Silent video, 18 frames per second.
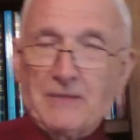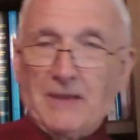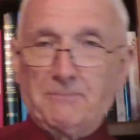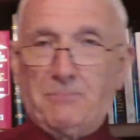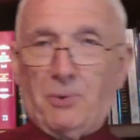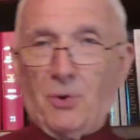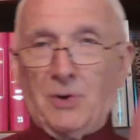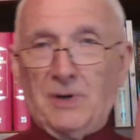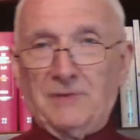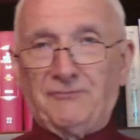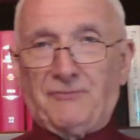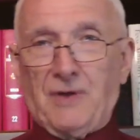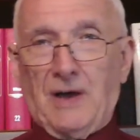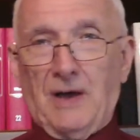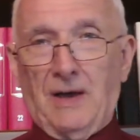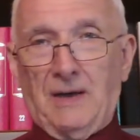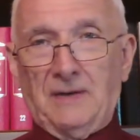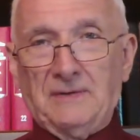Born of
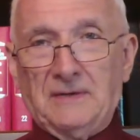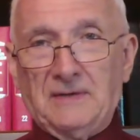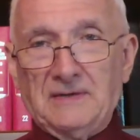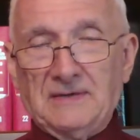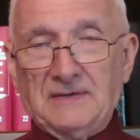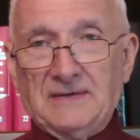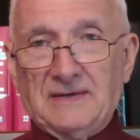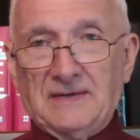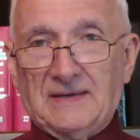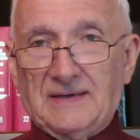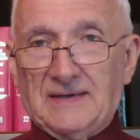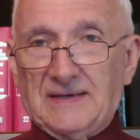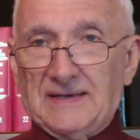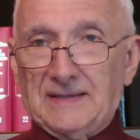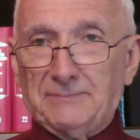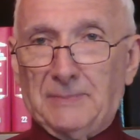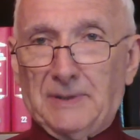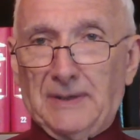God,
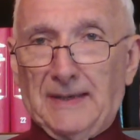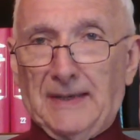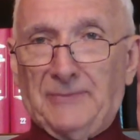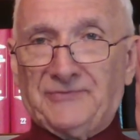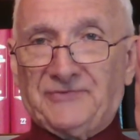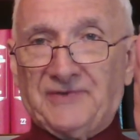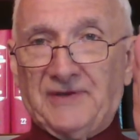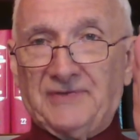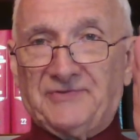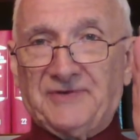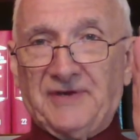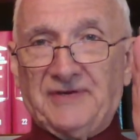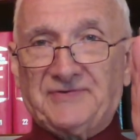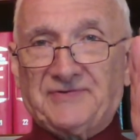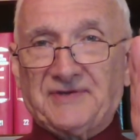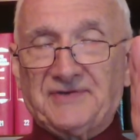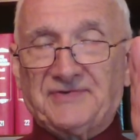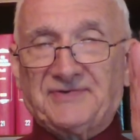believes that
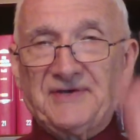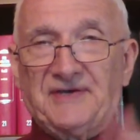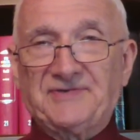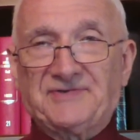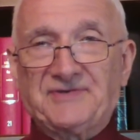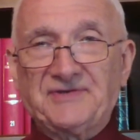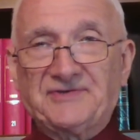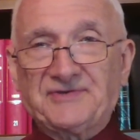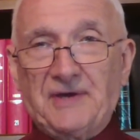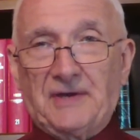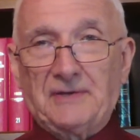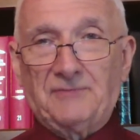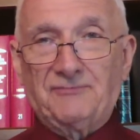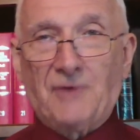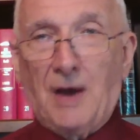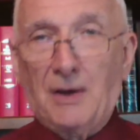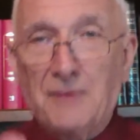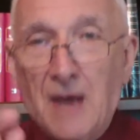Jesus is the Son of
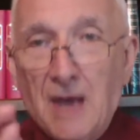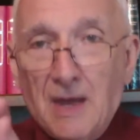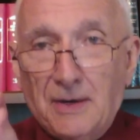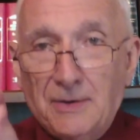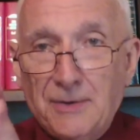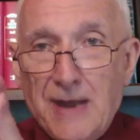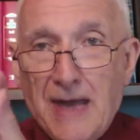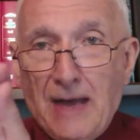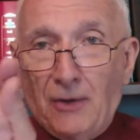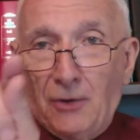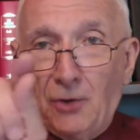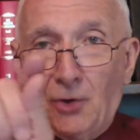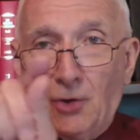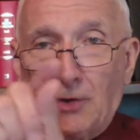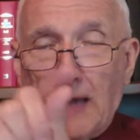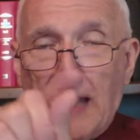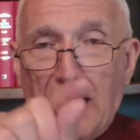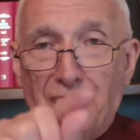God. Now
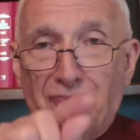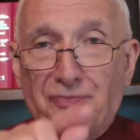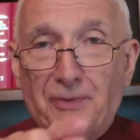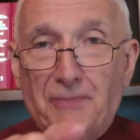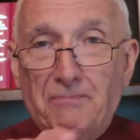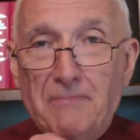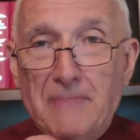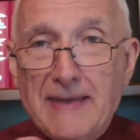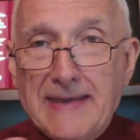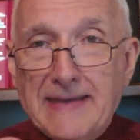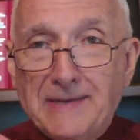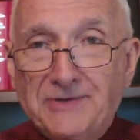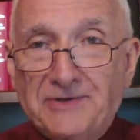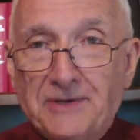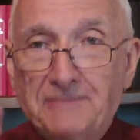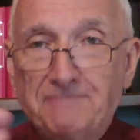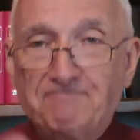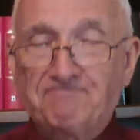look at the
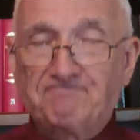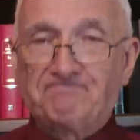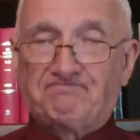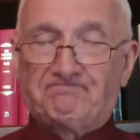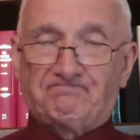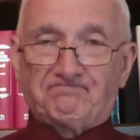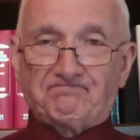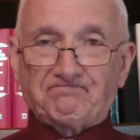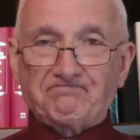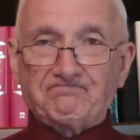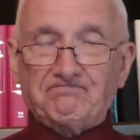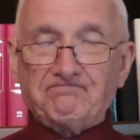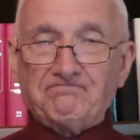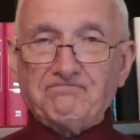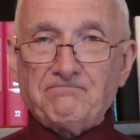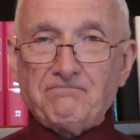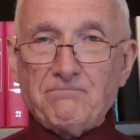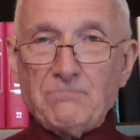meat.
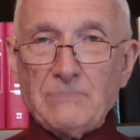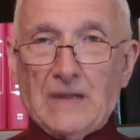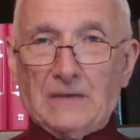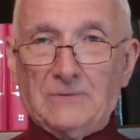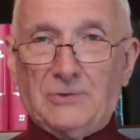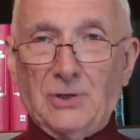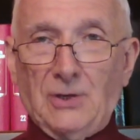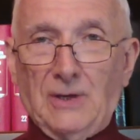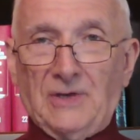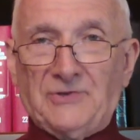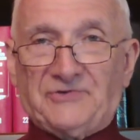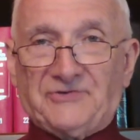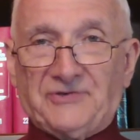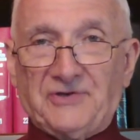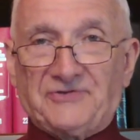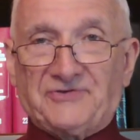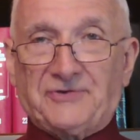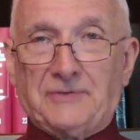
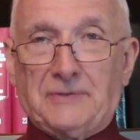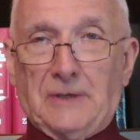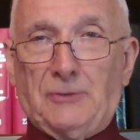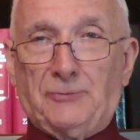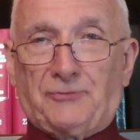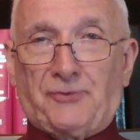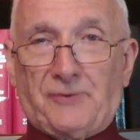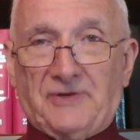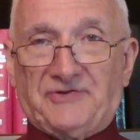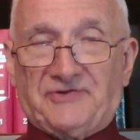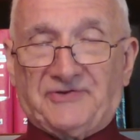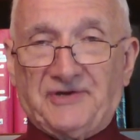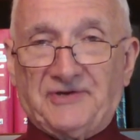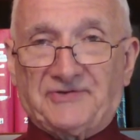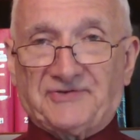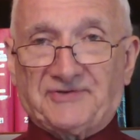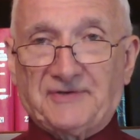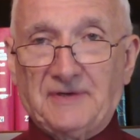Delicious,
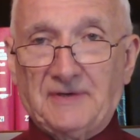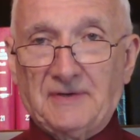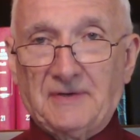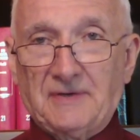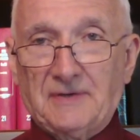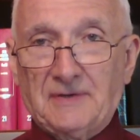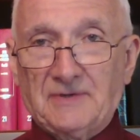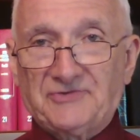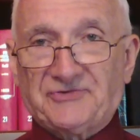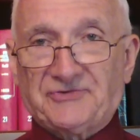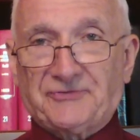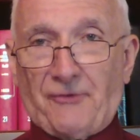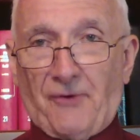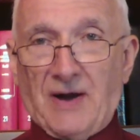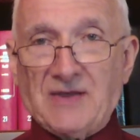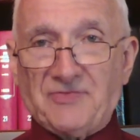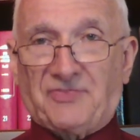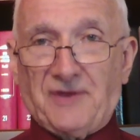nutritious,
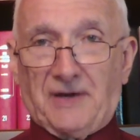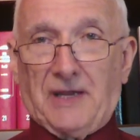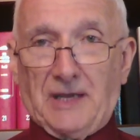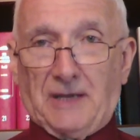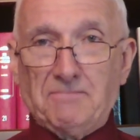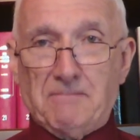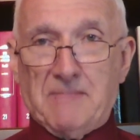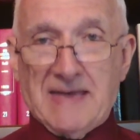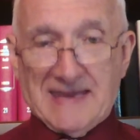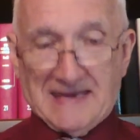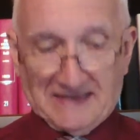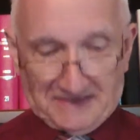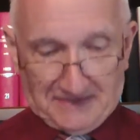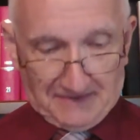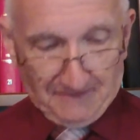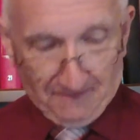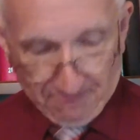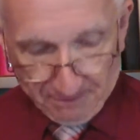strengthening
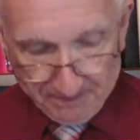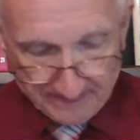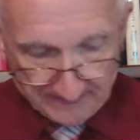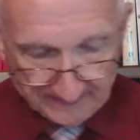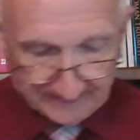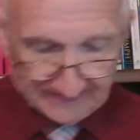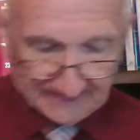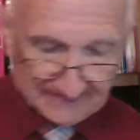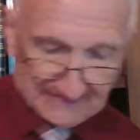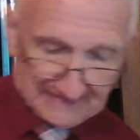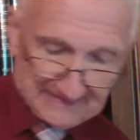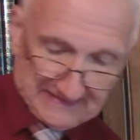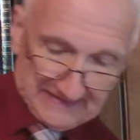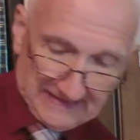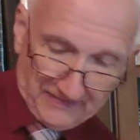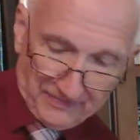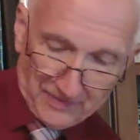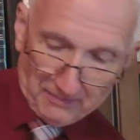meat
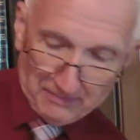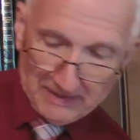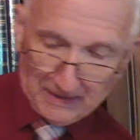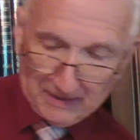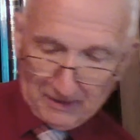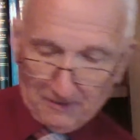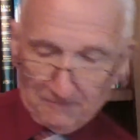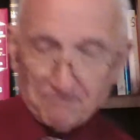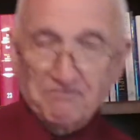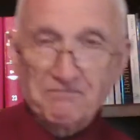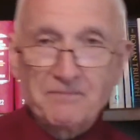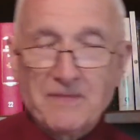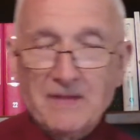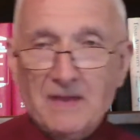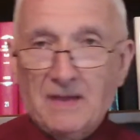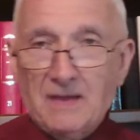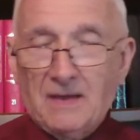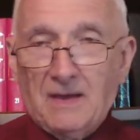in the middle.
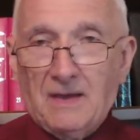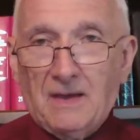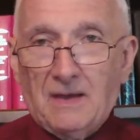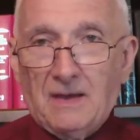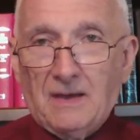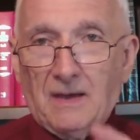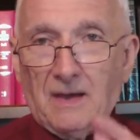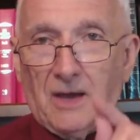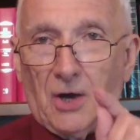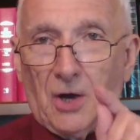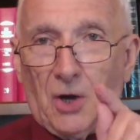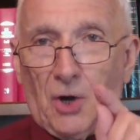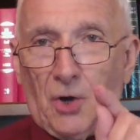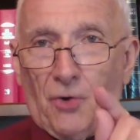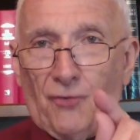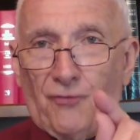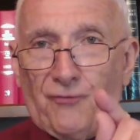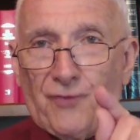
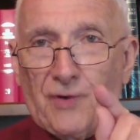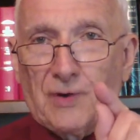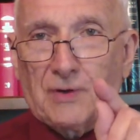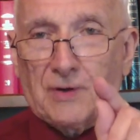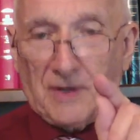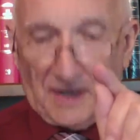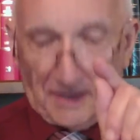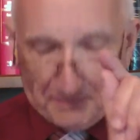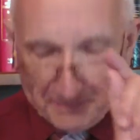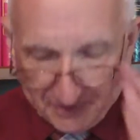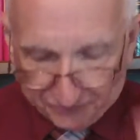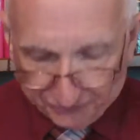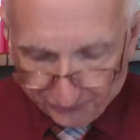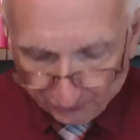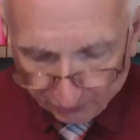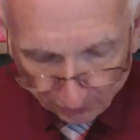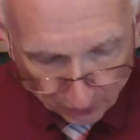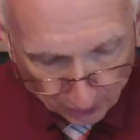Overcometh
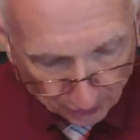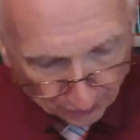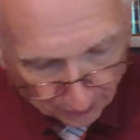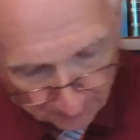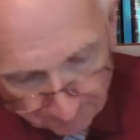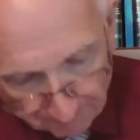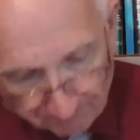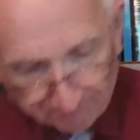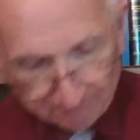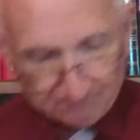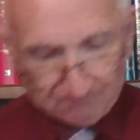the world.